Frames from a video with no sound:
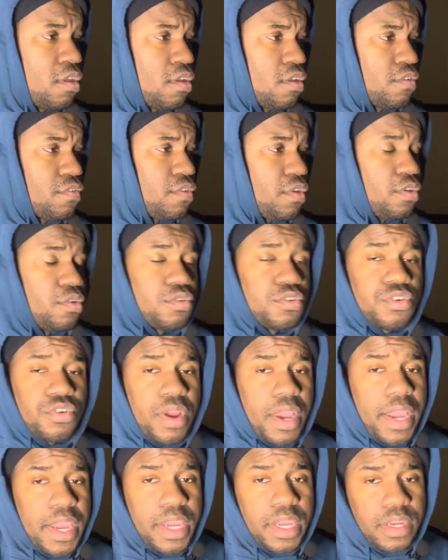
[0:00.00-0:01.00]
So you
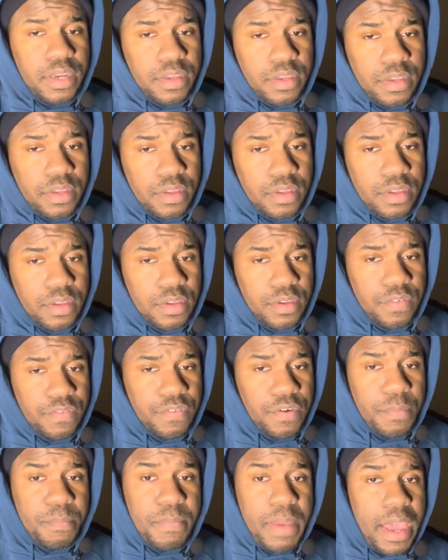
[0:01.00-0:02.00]
trade
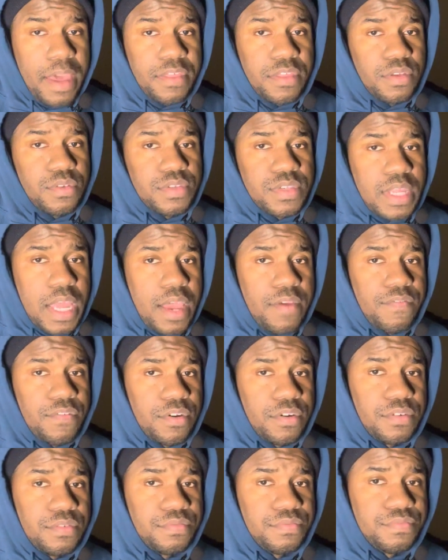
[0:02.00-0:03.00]
for Matthew
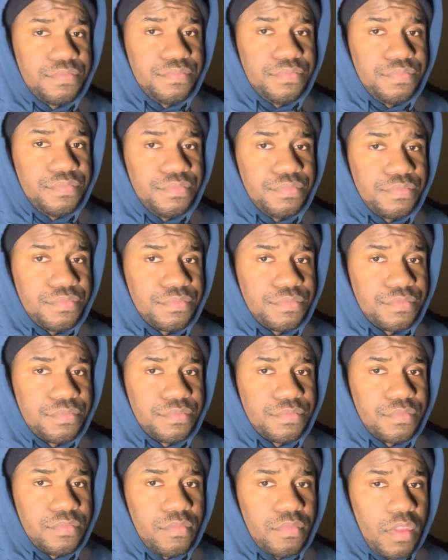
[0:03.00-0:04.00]
Stafford,
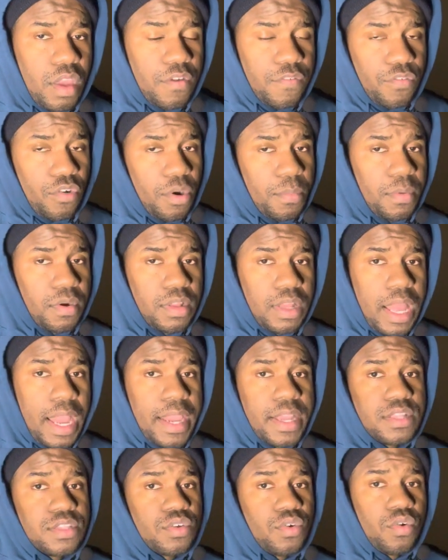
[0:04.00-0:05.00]
a former
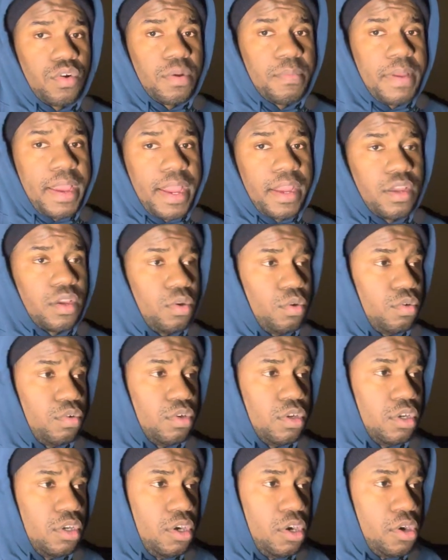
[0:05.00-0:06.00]
Lions quarterback who
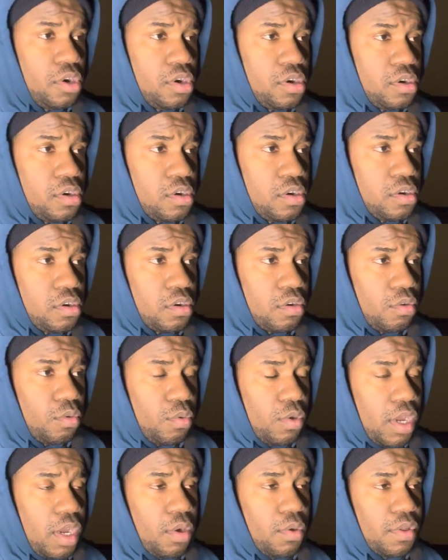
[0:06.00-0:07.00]

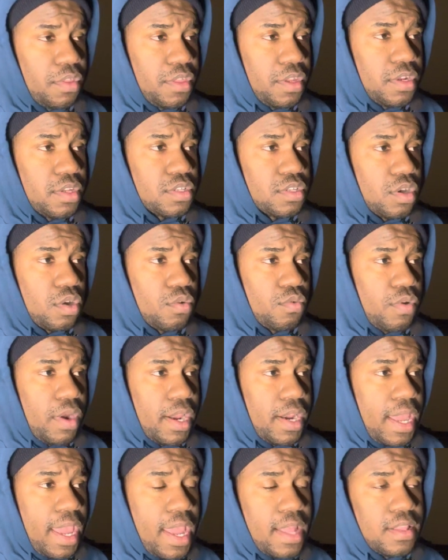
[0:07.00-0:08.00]
well within his own
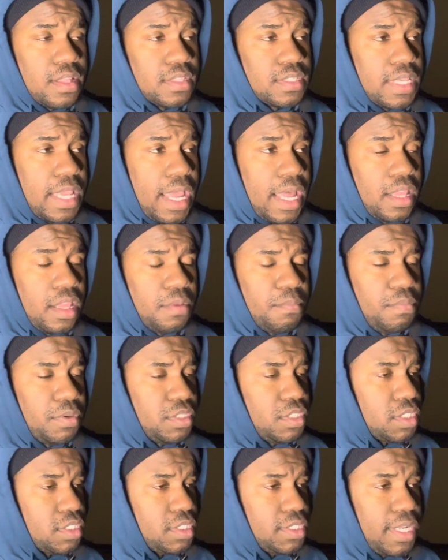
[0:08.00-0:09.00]
right, had the talent, but
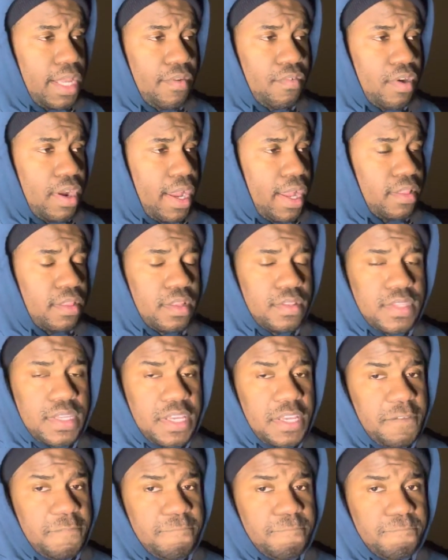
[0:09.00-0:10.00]
just never had the
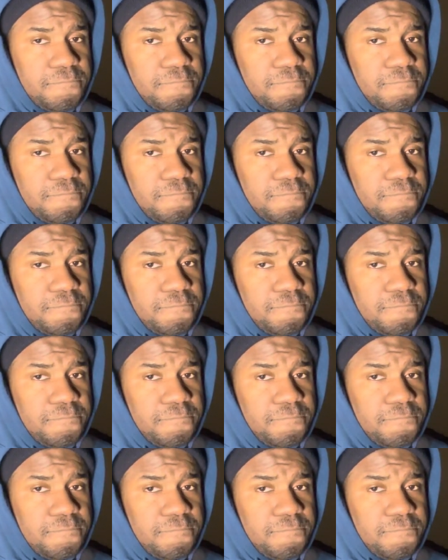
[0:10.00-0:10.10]
team.